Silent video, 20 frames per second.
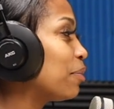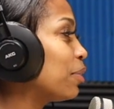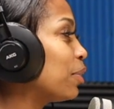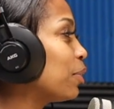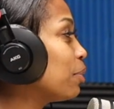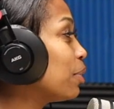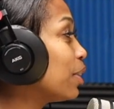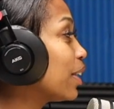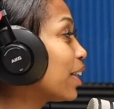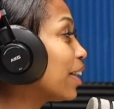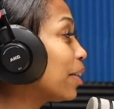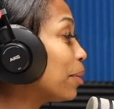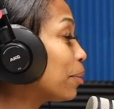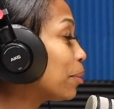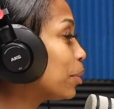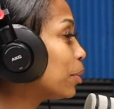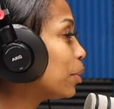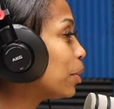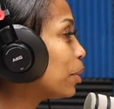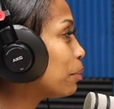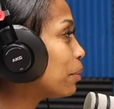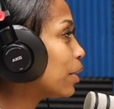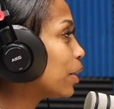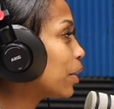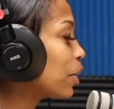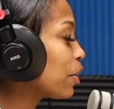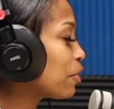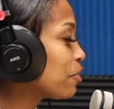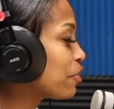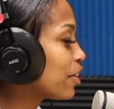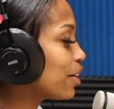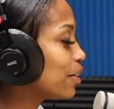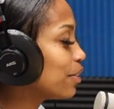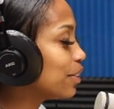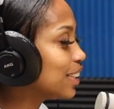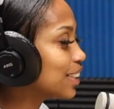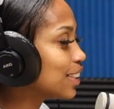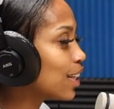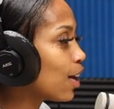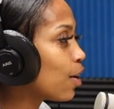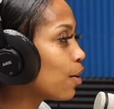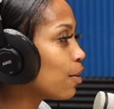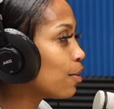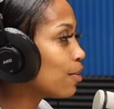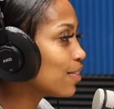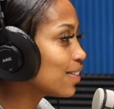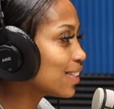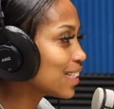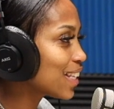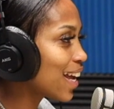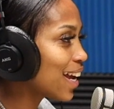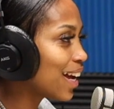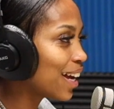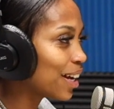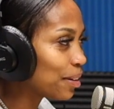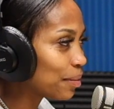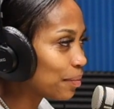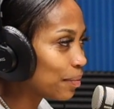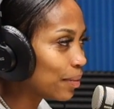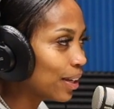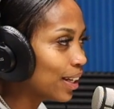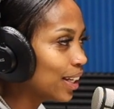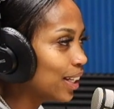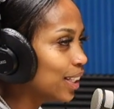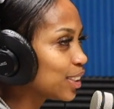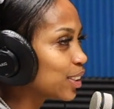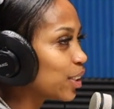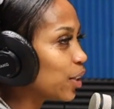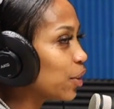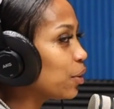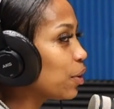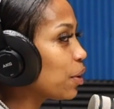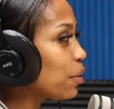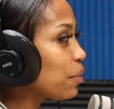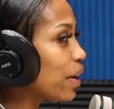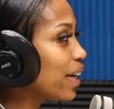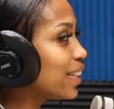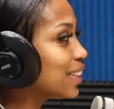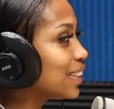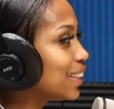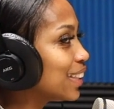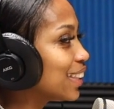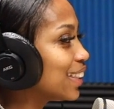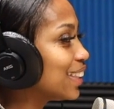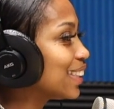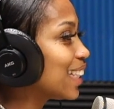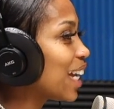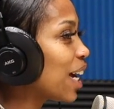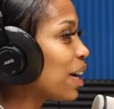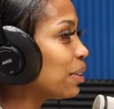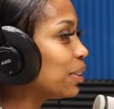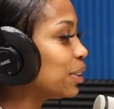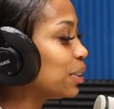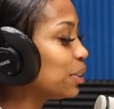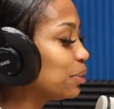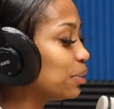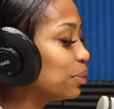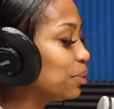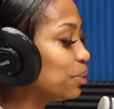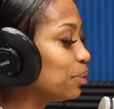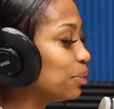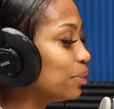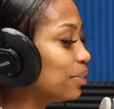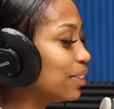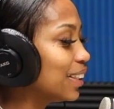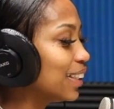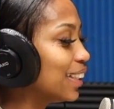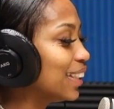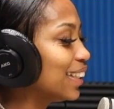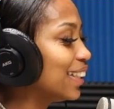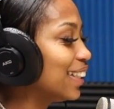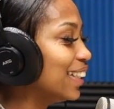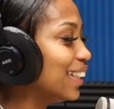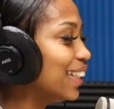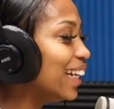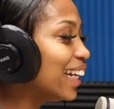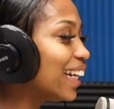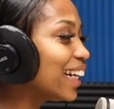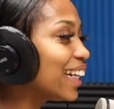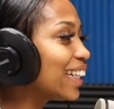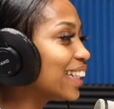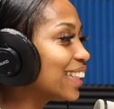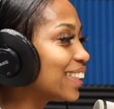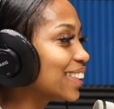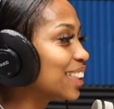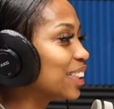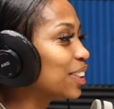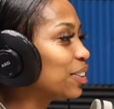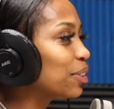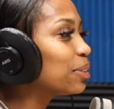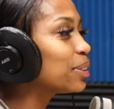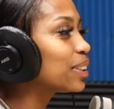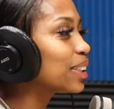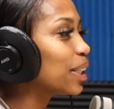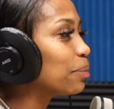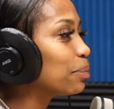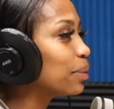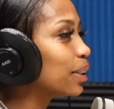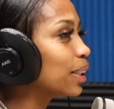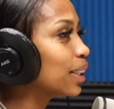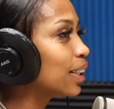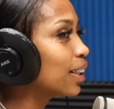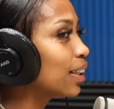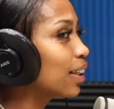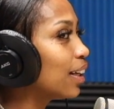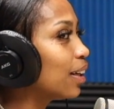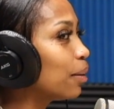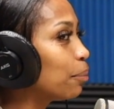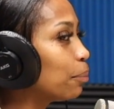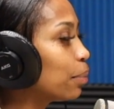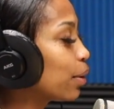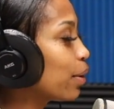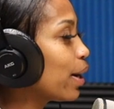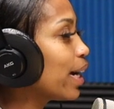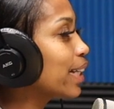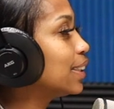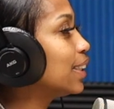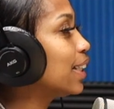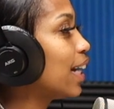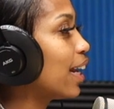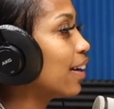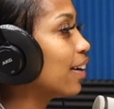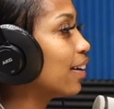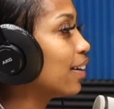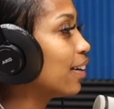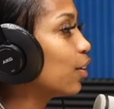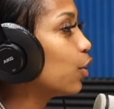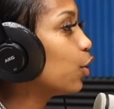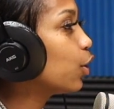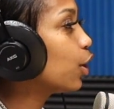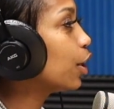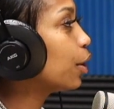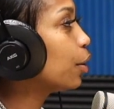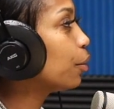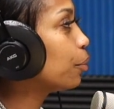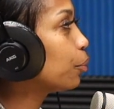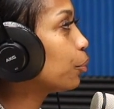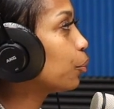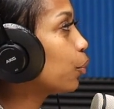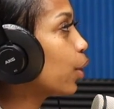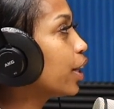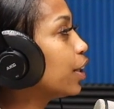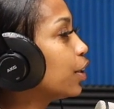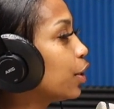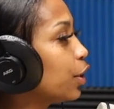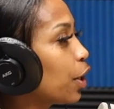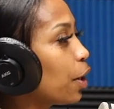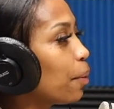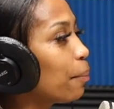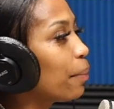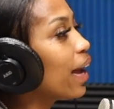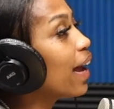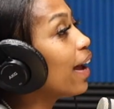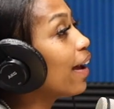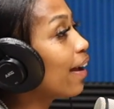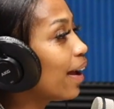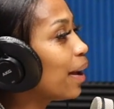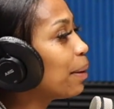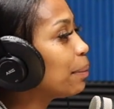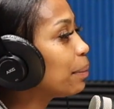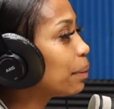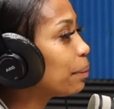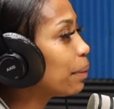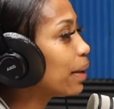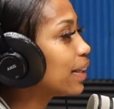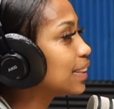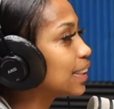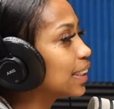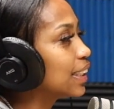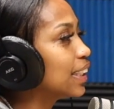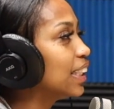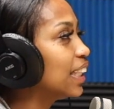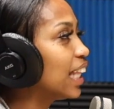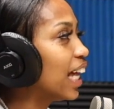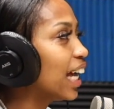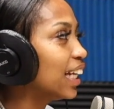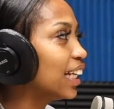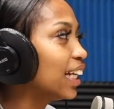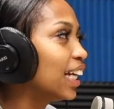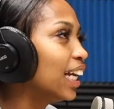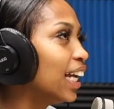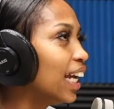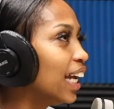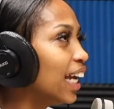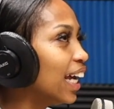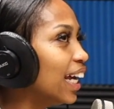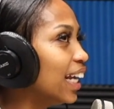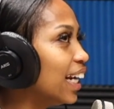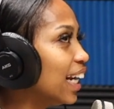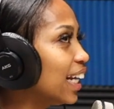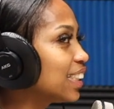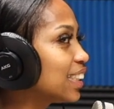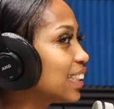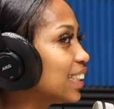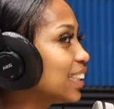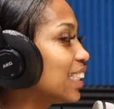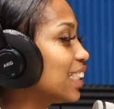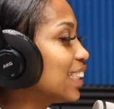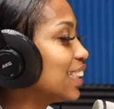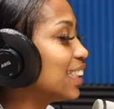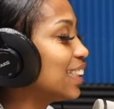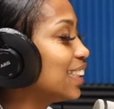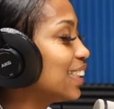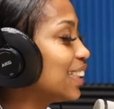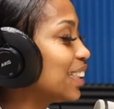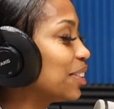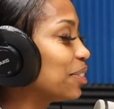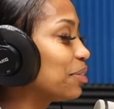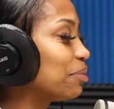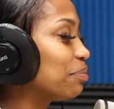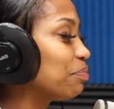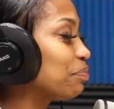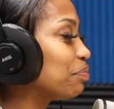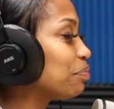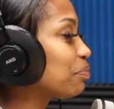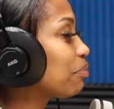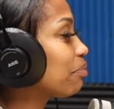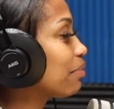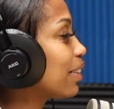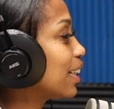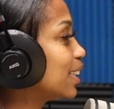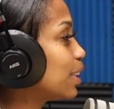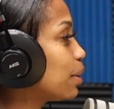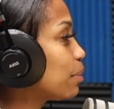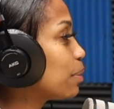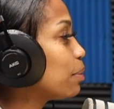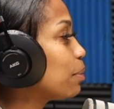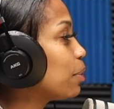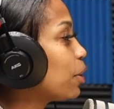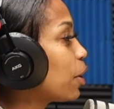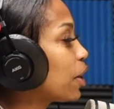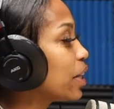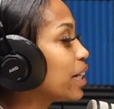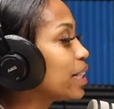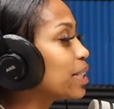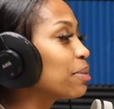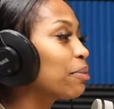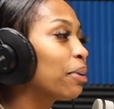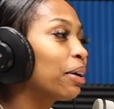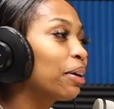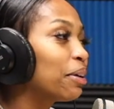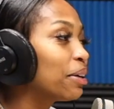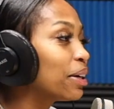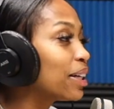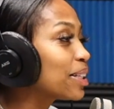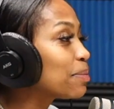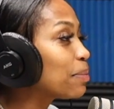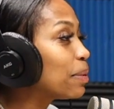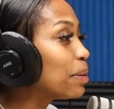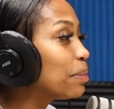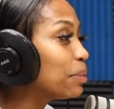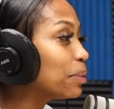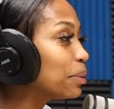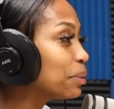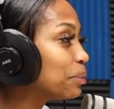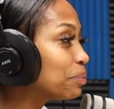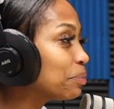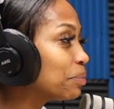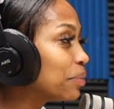When you look up, you done been on your phone this whole time. So you done wasted the time that you needed to do something procrastinating or working on your bad habit, basically. Like, and that's just something we all need to work on as people.